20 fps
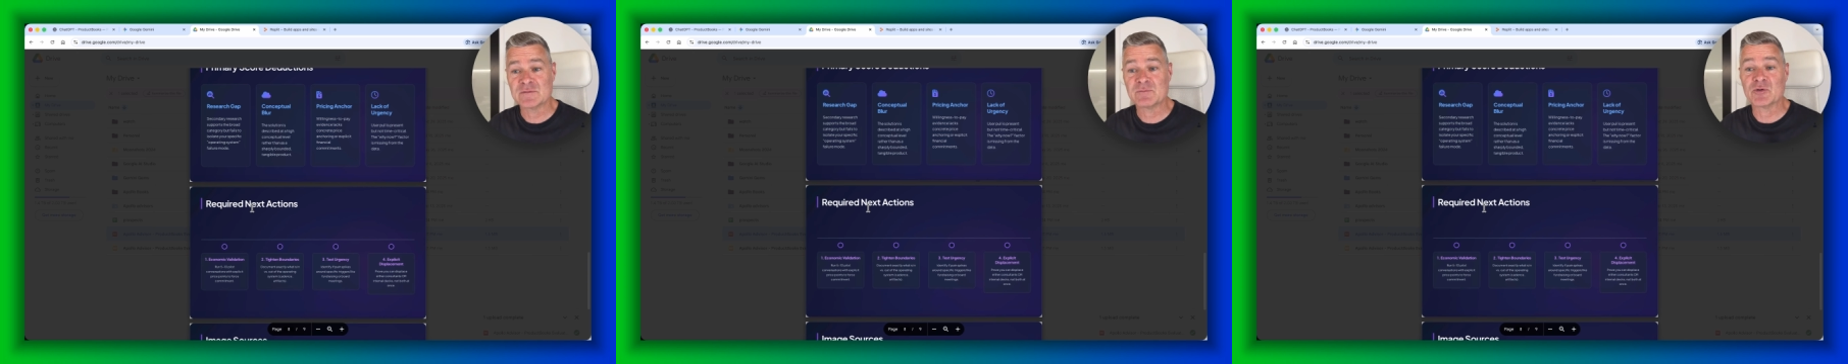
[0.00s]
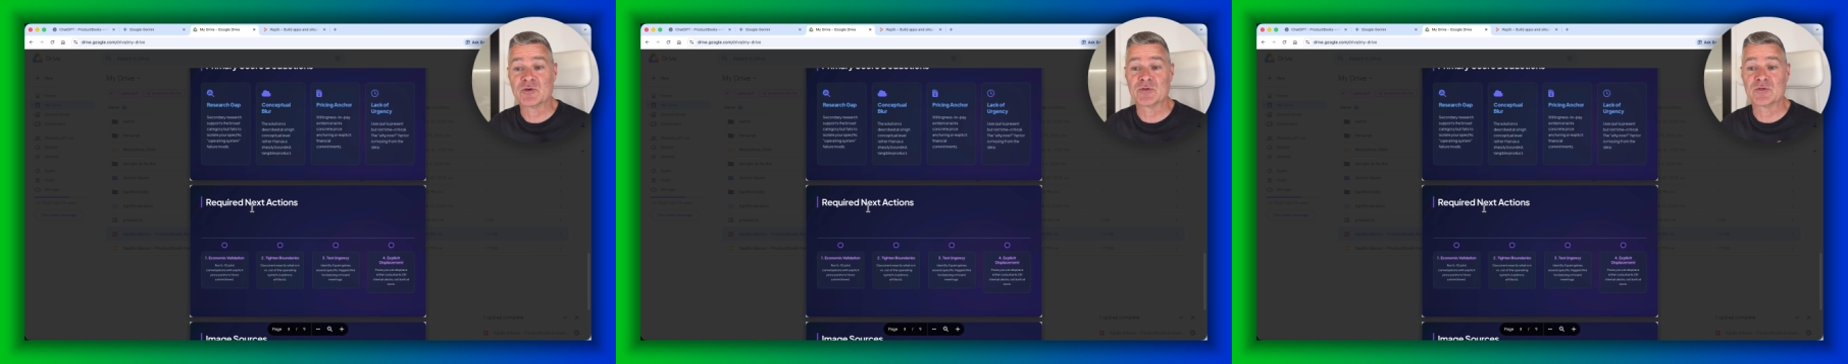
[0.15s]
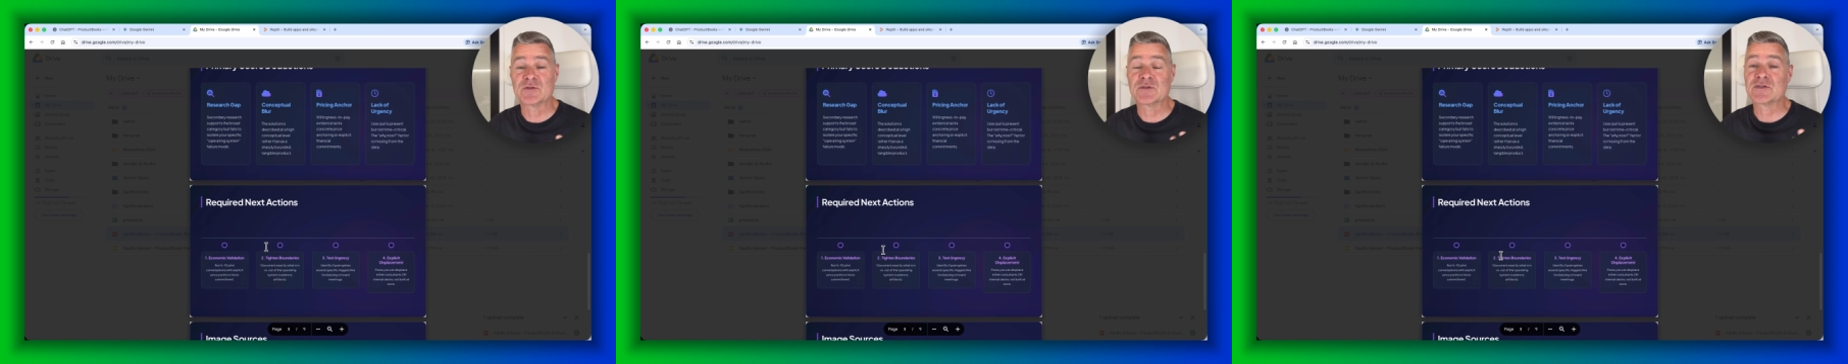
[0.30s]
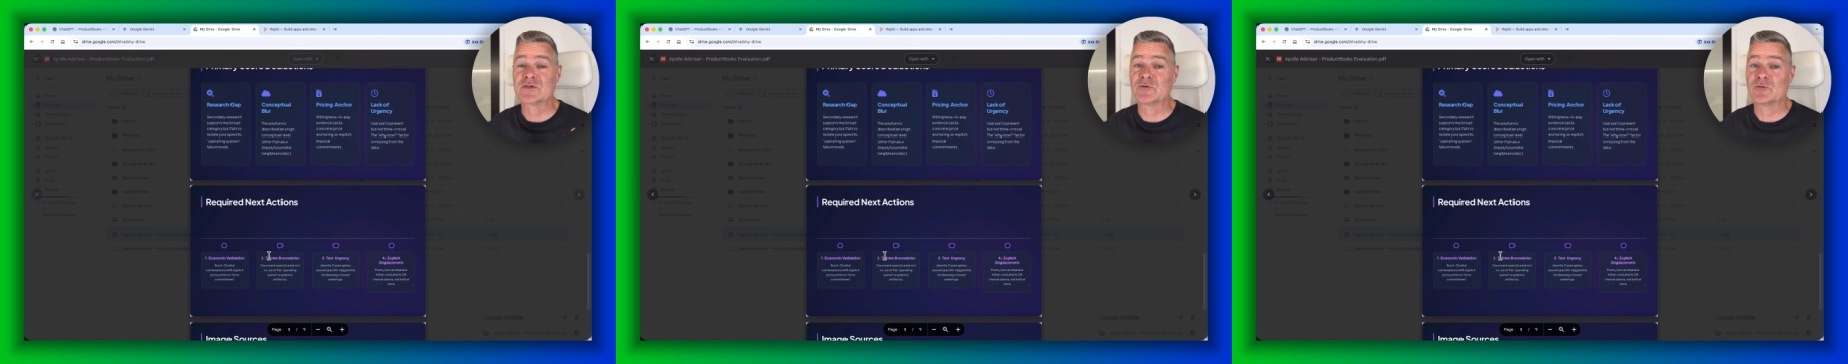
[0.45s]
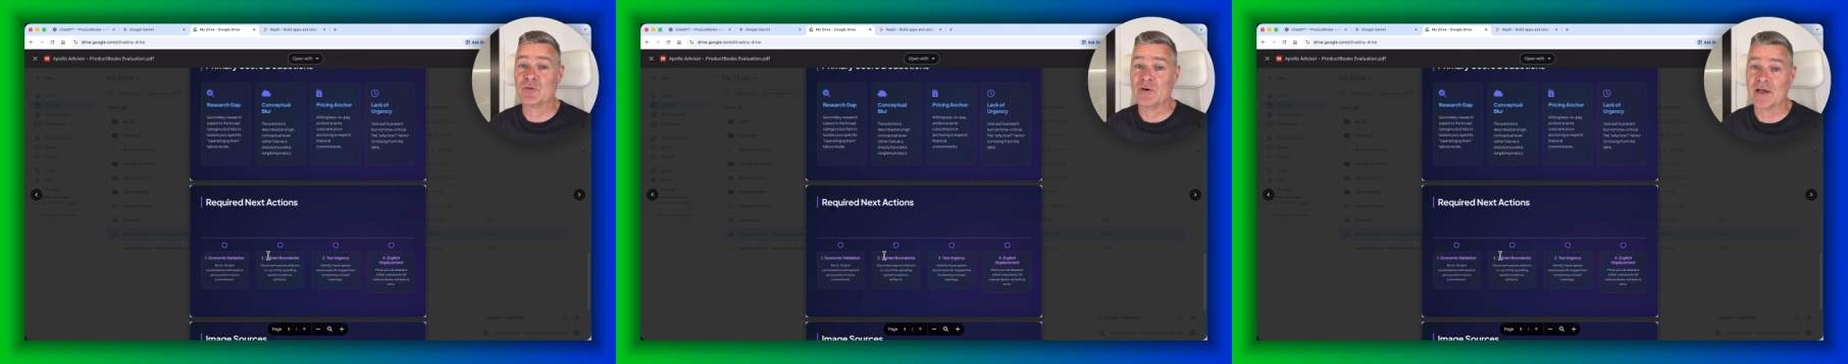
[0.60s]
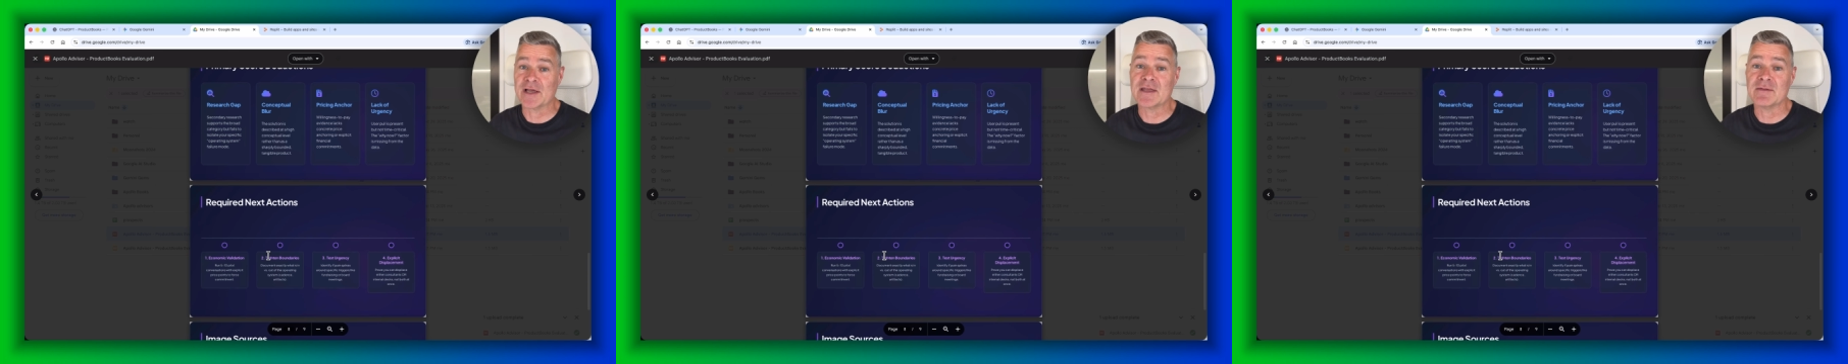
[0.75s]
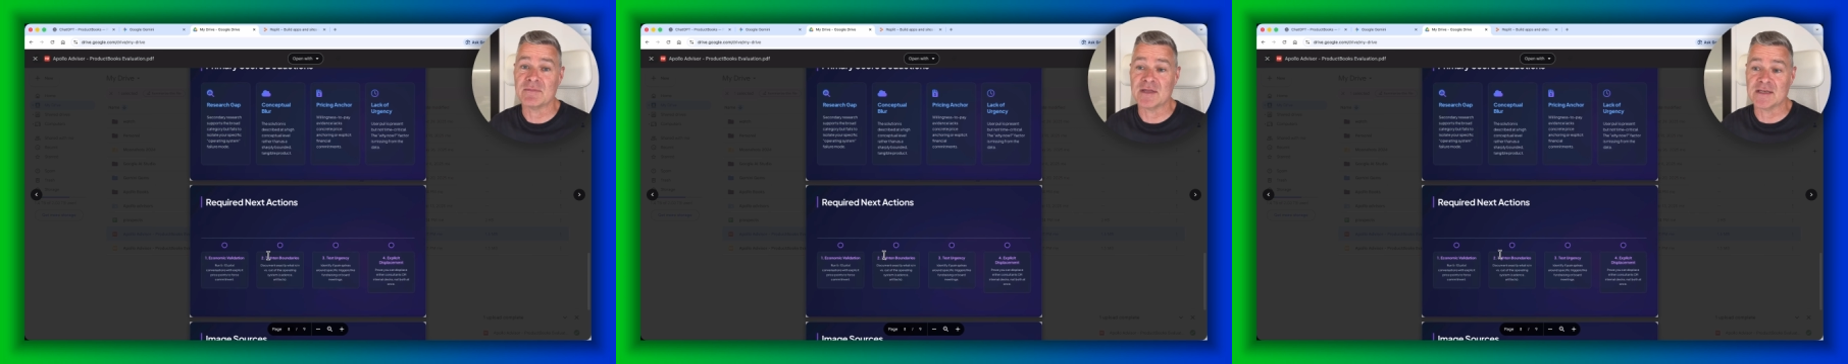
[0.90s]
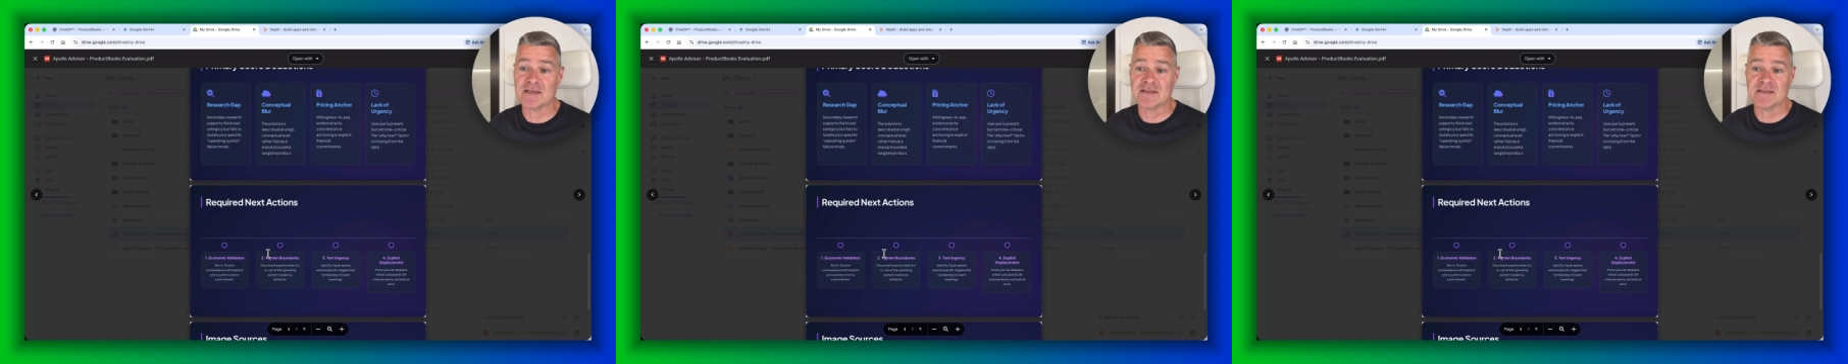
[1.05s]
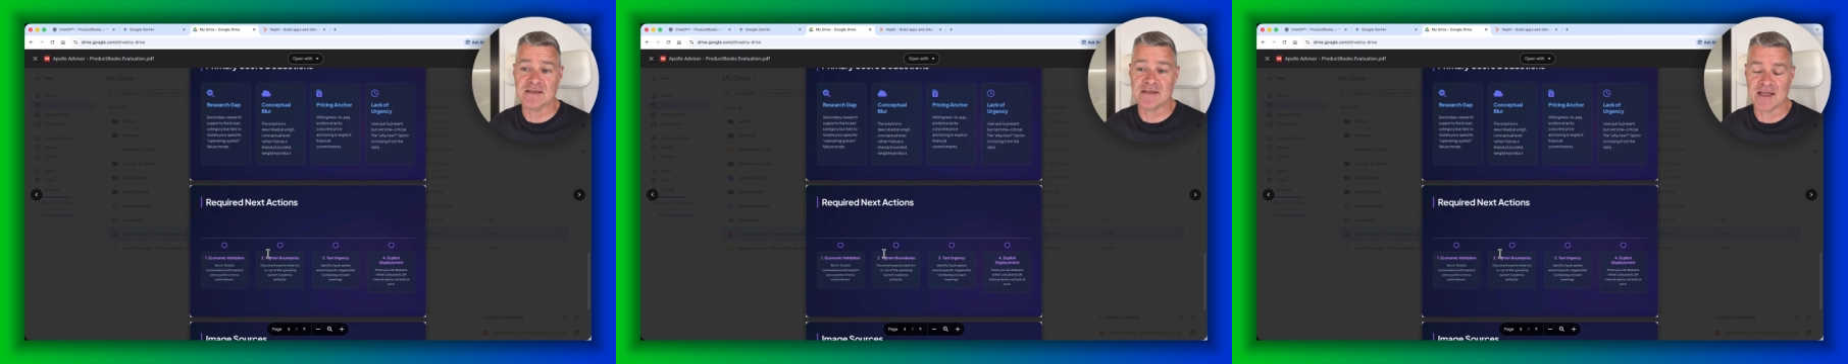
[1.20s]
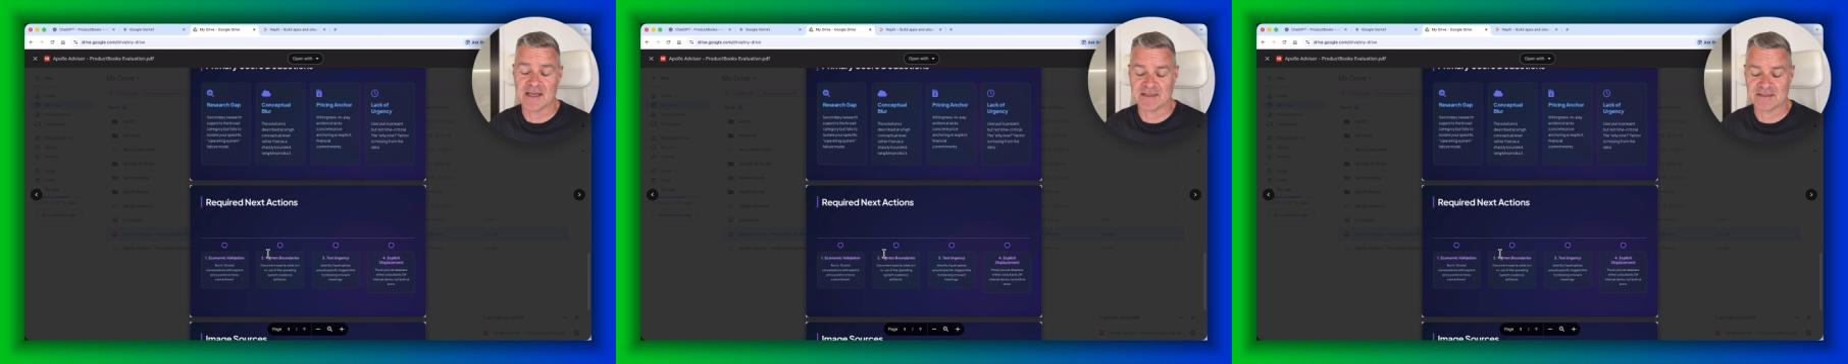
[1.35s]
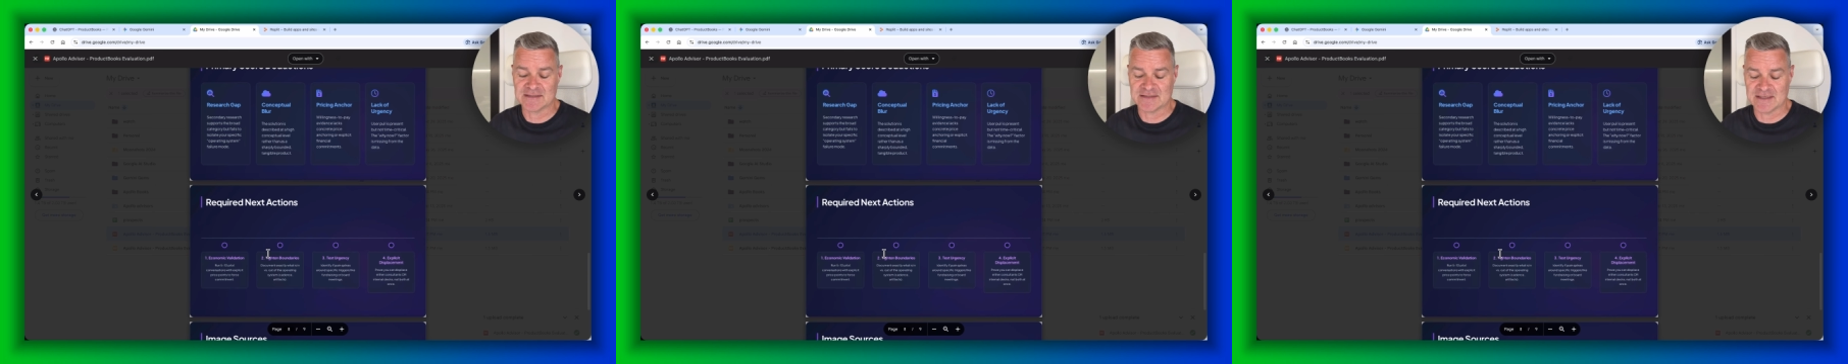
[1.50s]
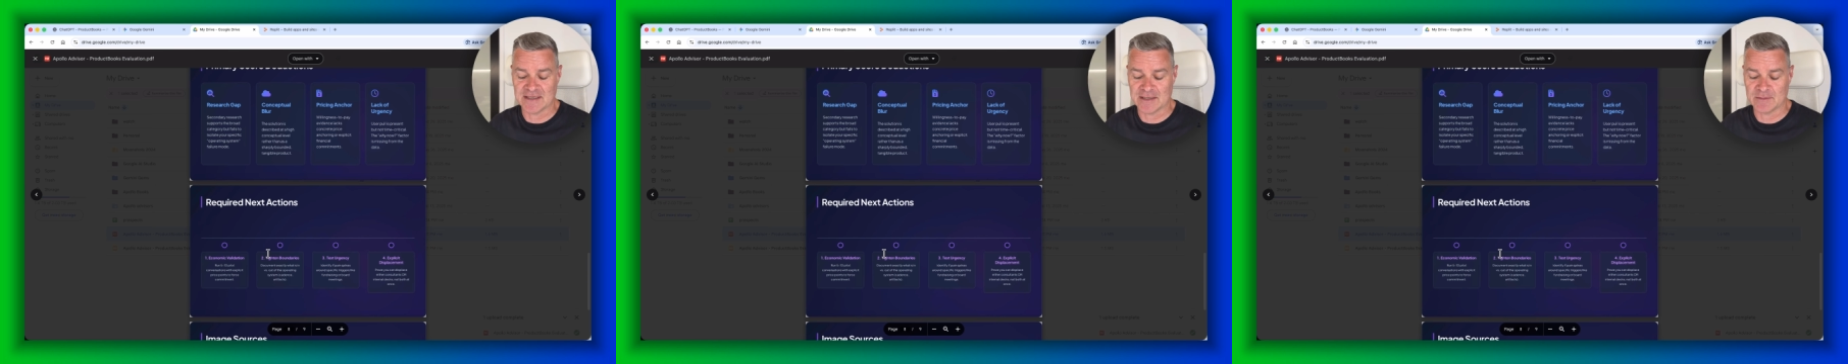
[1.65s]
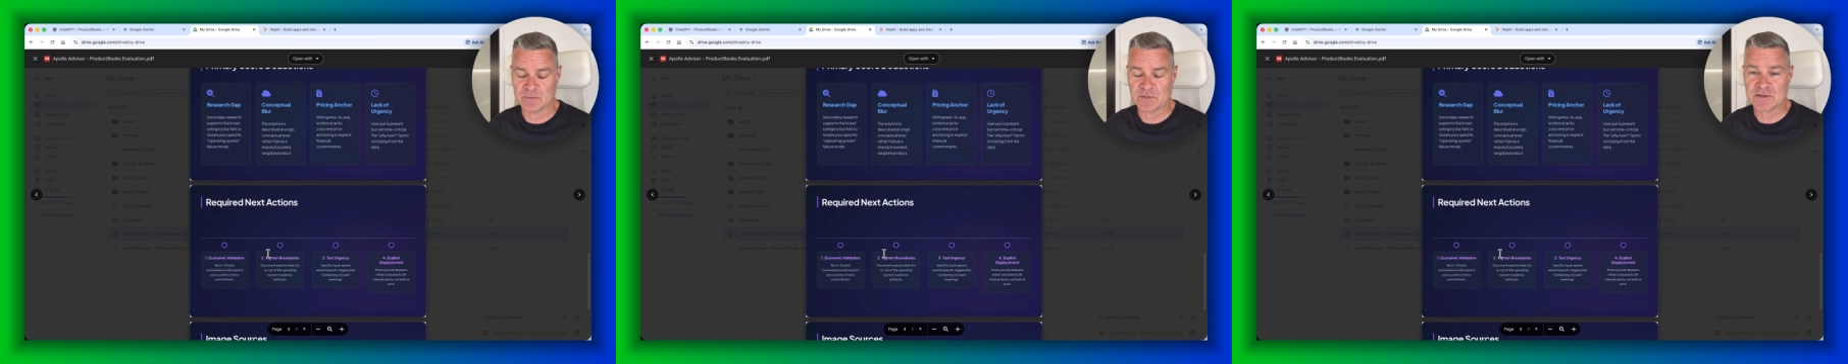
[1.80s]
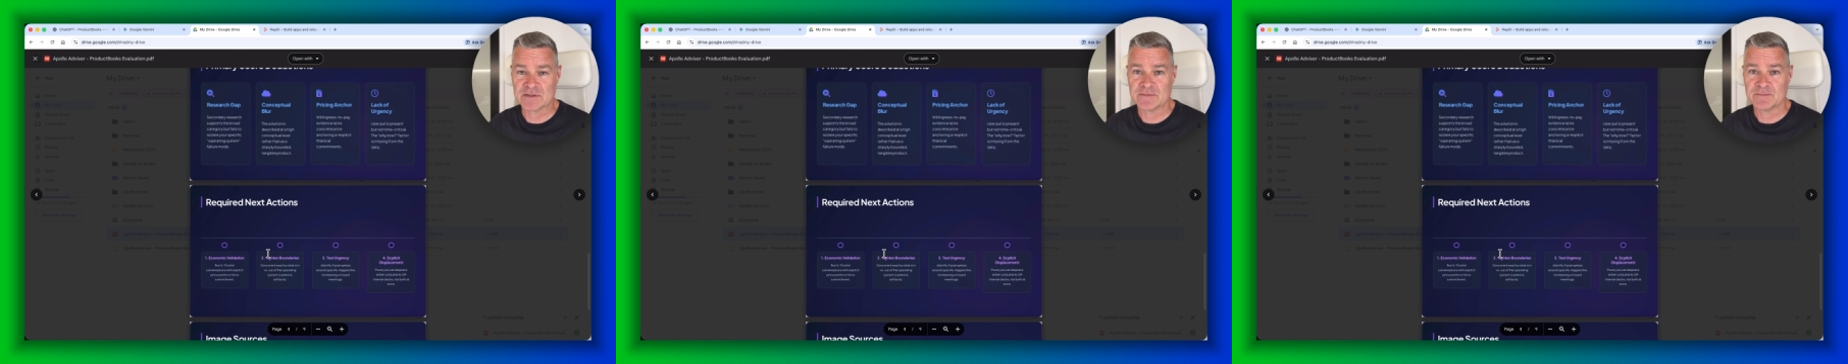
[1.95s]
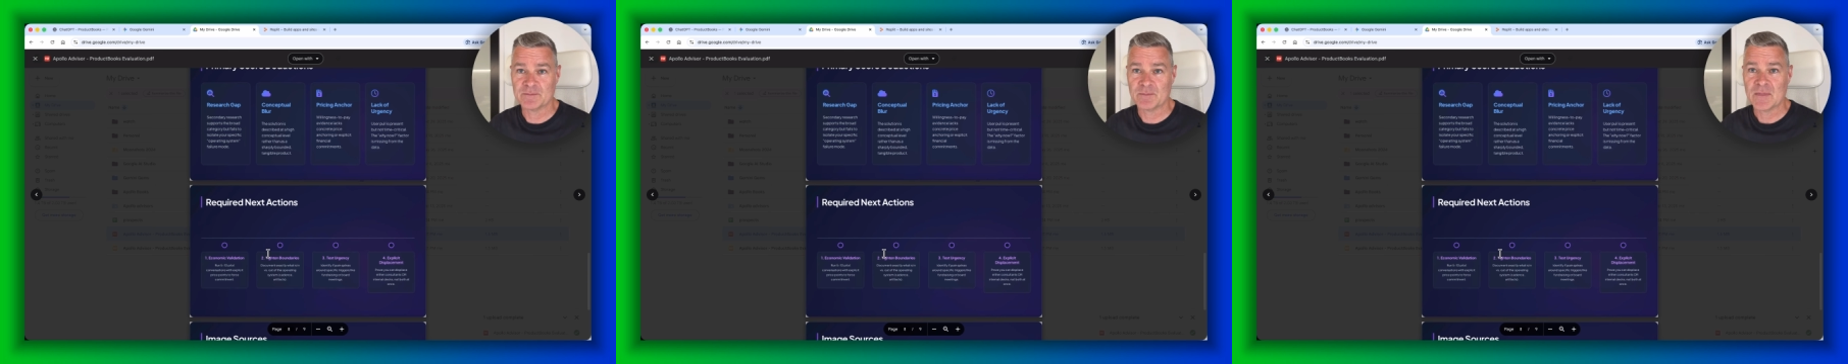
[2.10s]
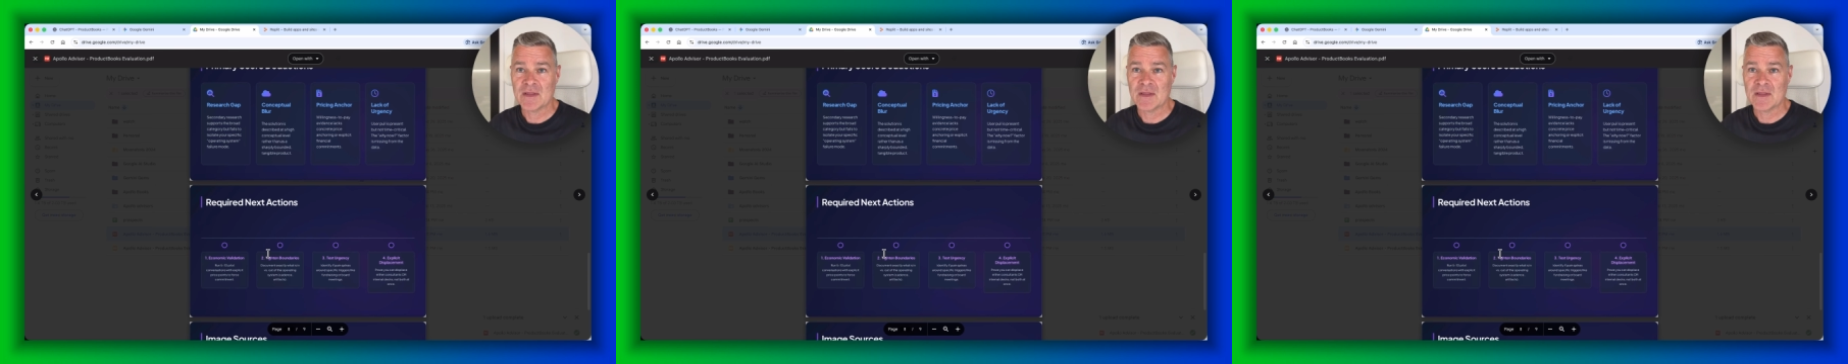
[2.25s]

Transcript: but also recommended next steps.